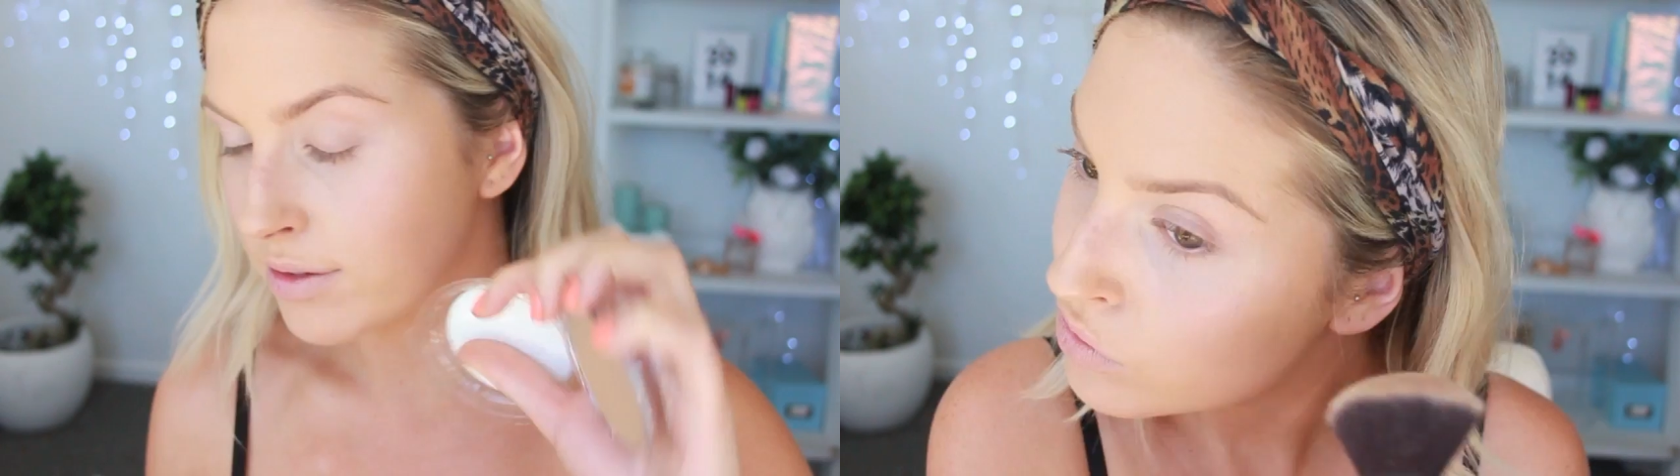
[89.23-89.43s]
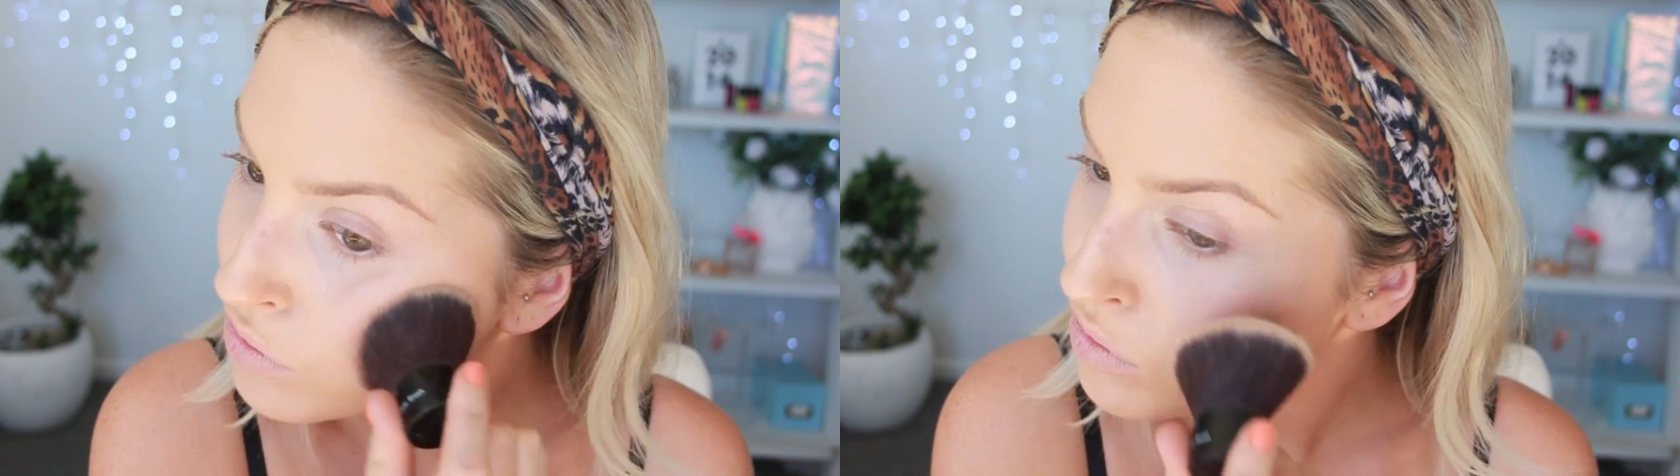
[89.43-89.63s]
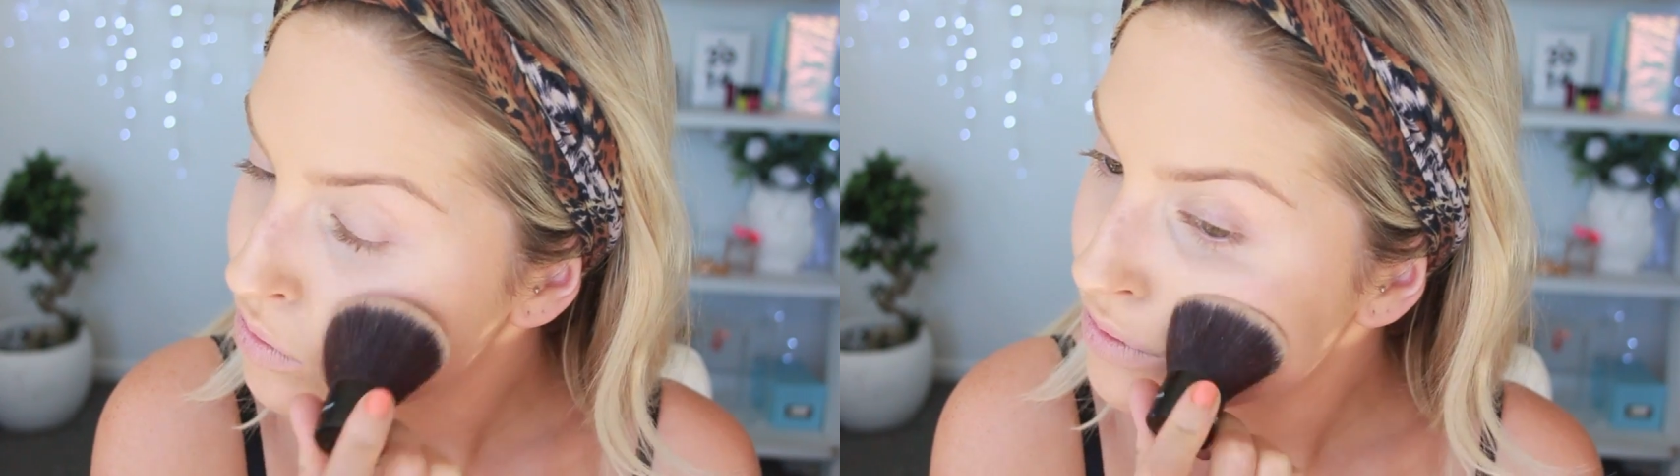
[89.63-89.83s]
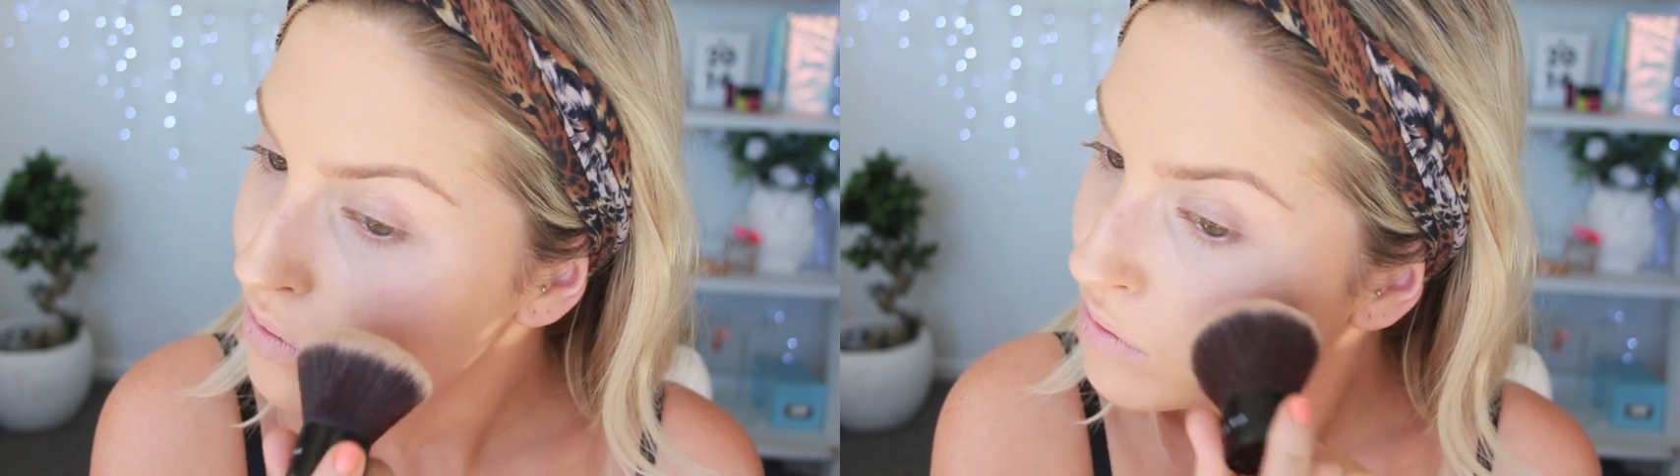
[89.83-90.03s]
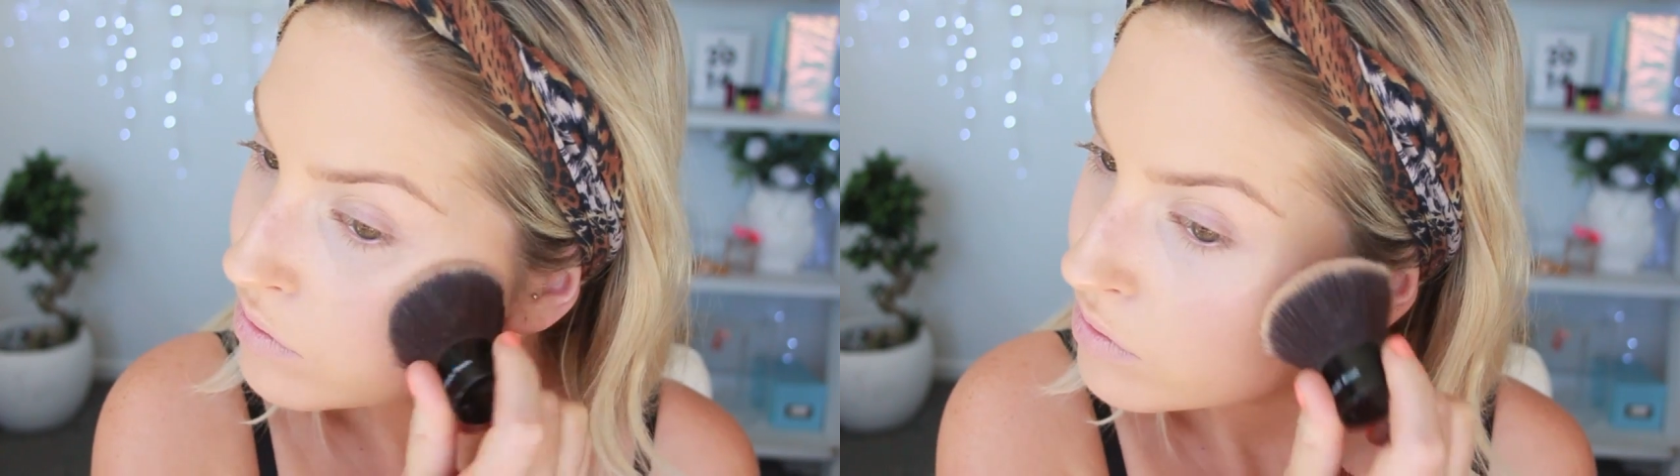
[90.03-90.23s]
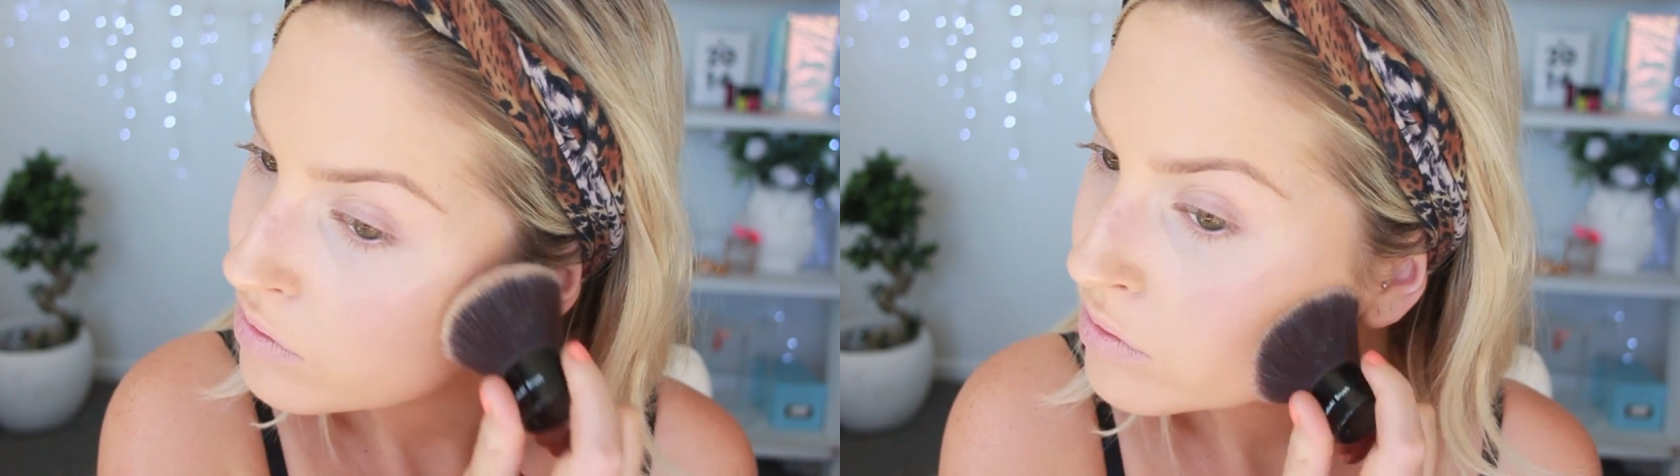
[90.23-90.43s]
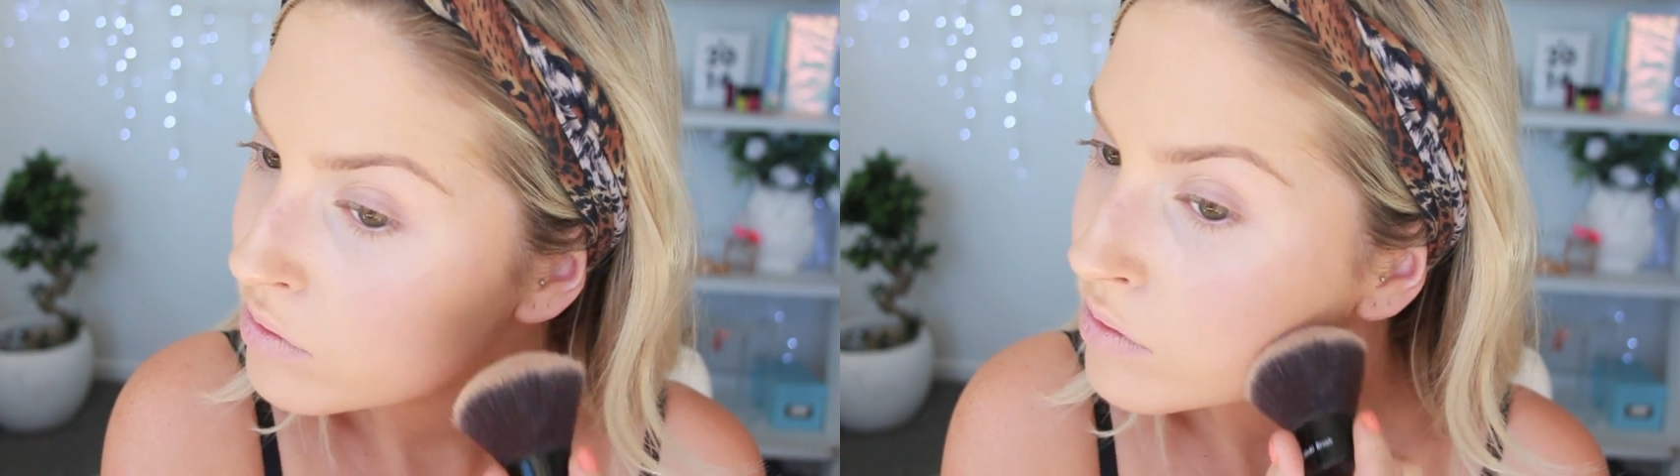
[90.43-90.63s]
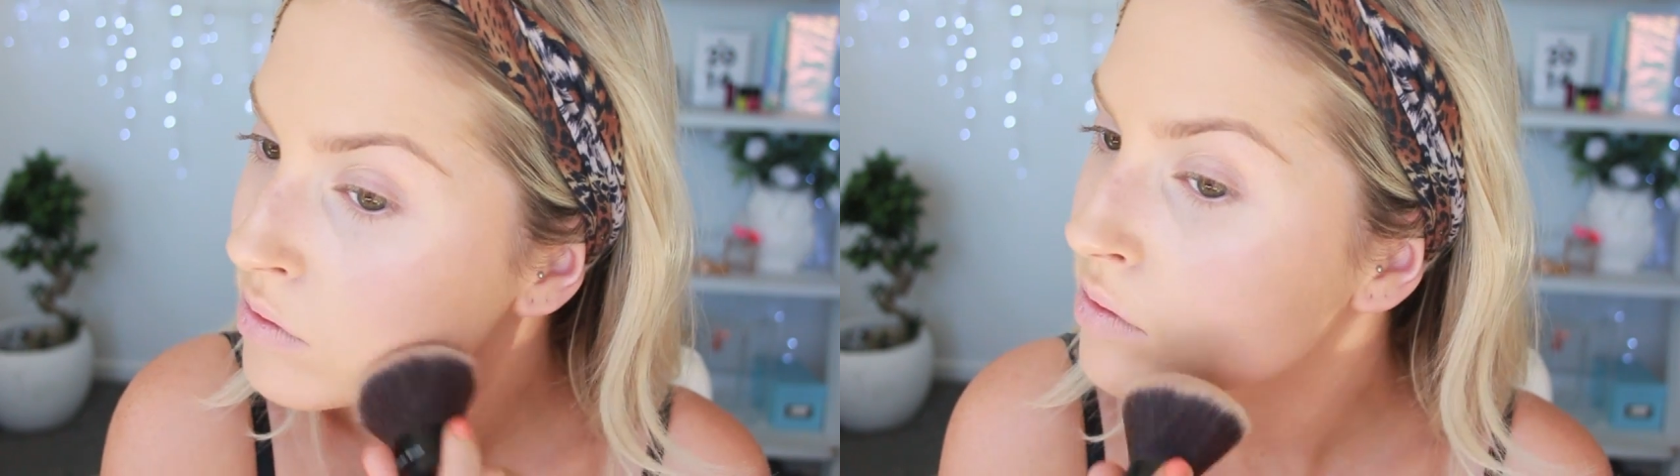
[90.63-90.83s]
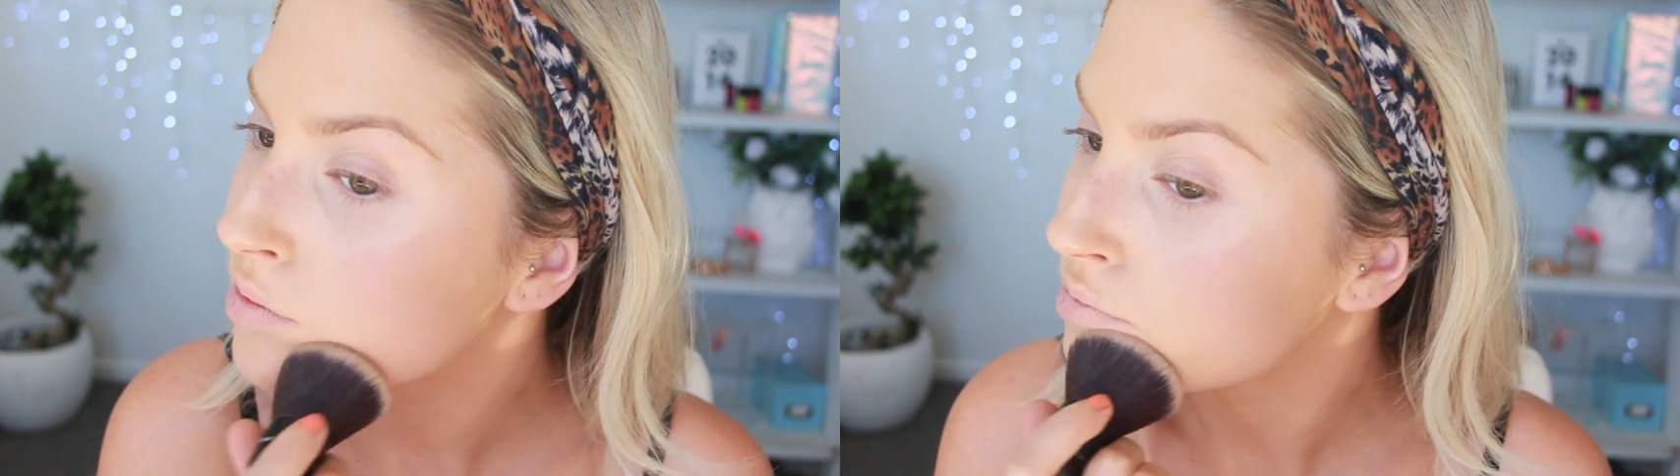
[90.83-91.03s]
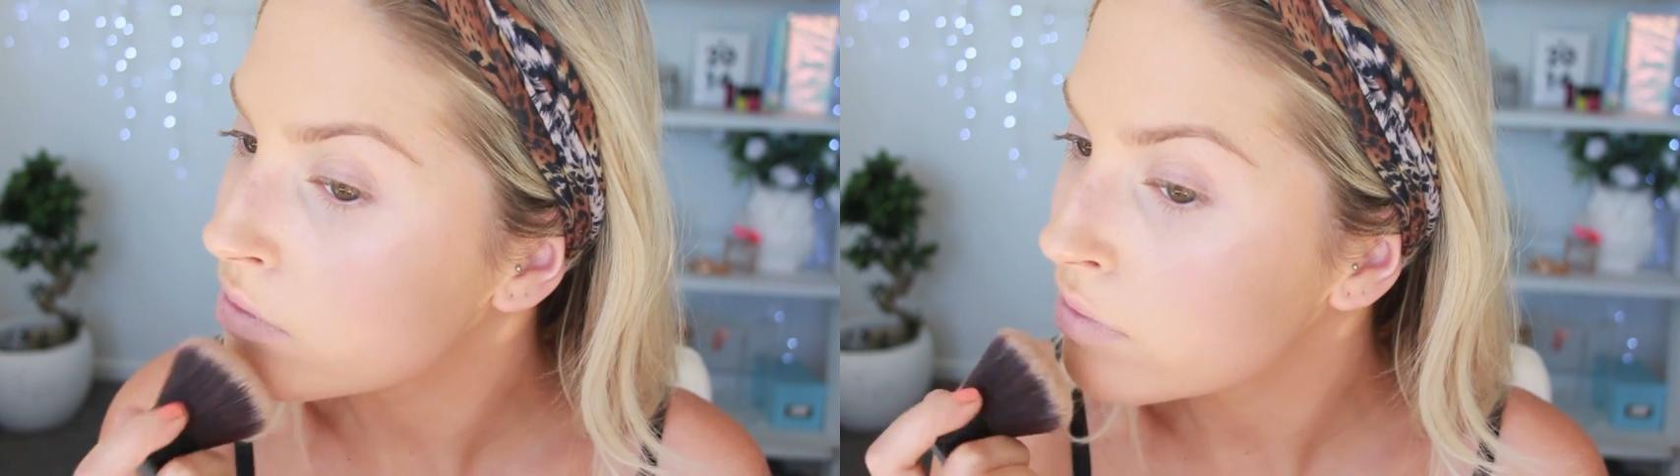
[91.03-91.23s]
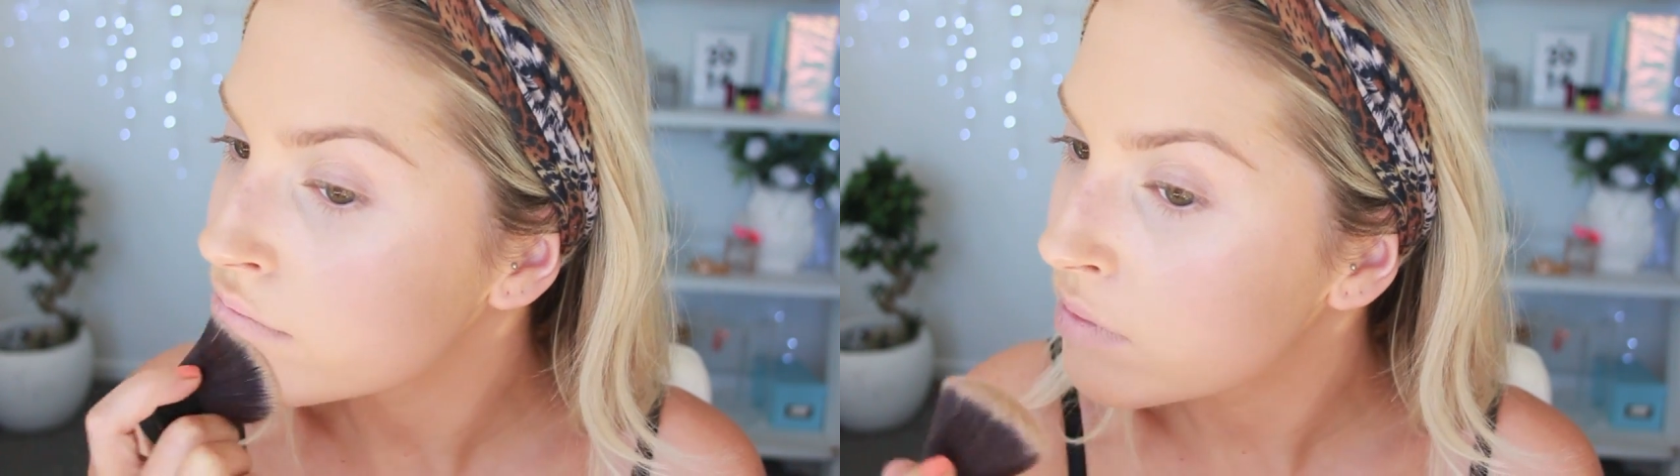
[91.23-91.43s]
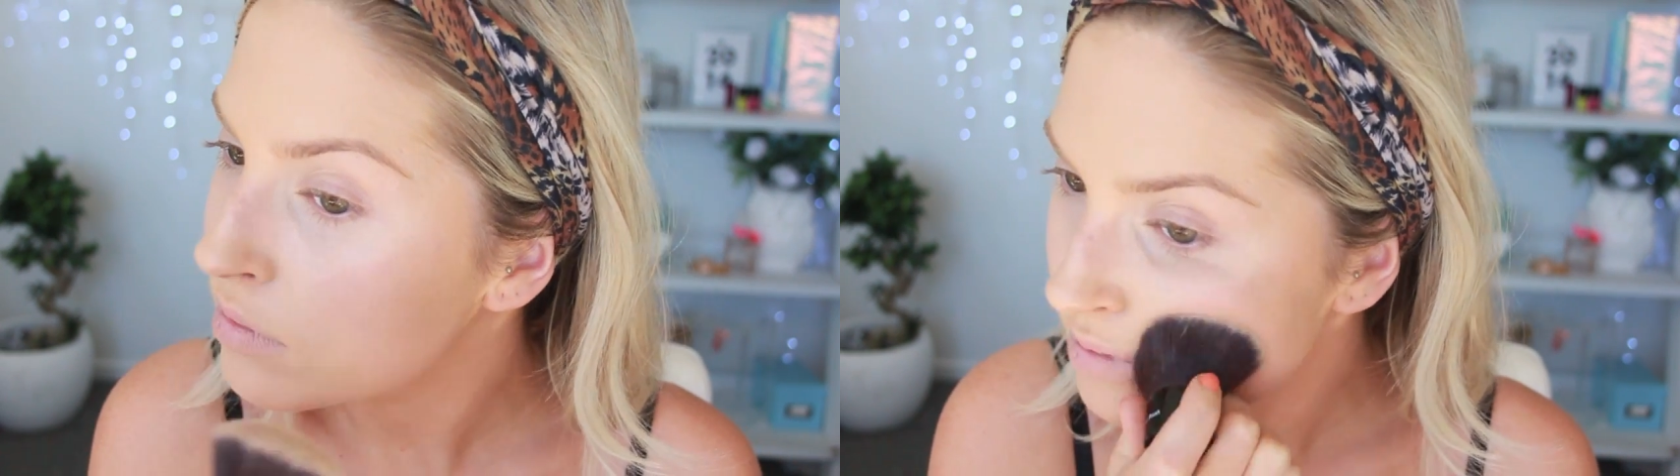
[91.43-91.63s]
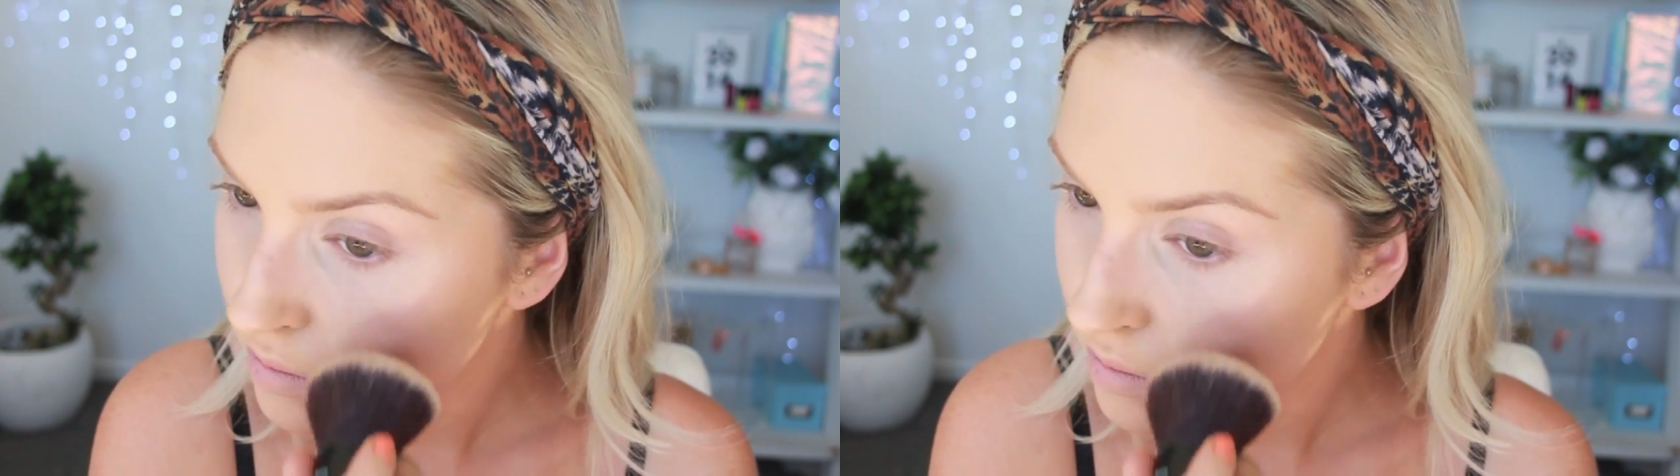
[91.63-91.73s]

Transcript: I am using a Stila powder all over my